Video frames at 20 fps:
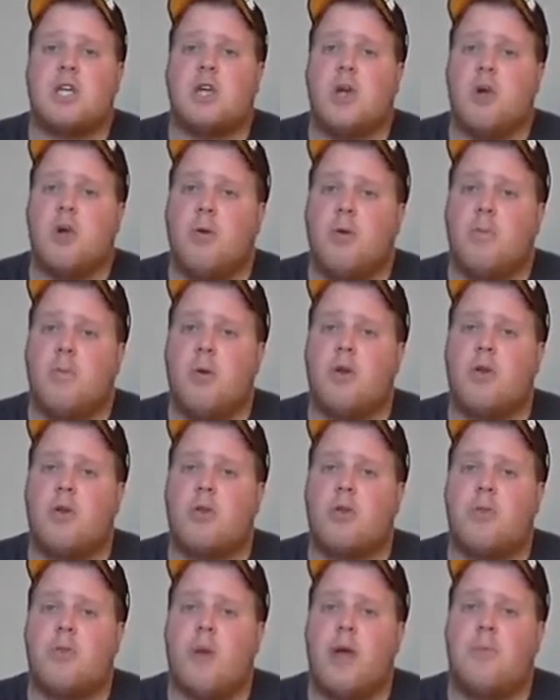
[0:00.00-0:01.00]
hurt Roberto
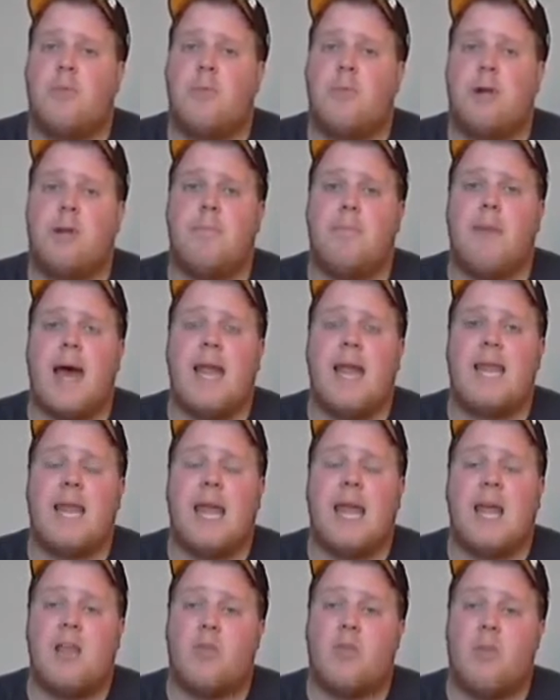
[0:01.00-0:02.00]
Duran pretty bad in the
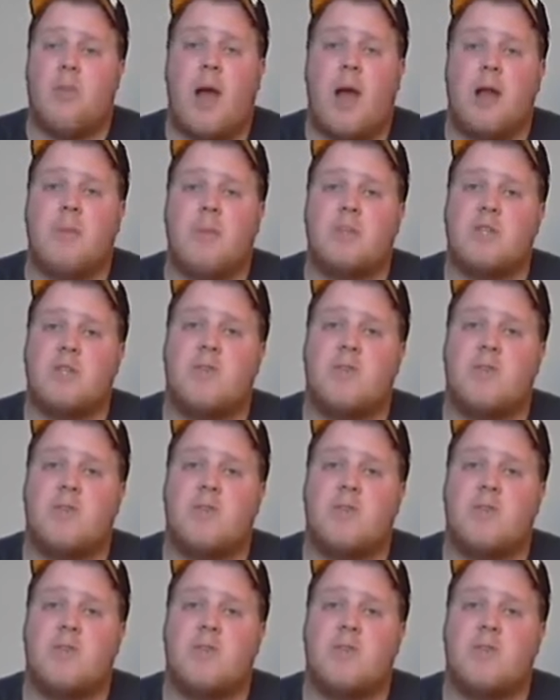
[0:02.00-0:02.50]
8th round.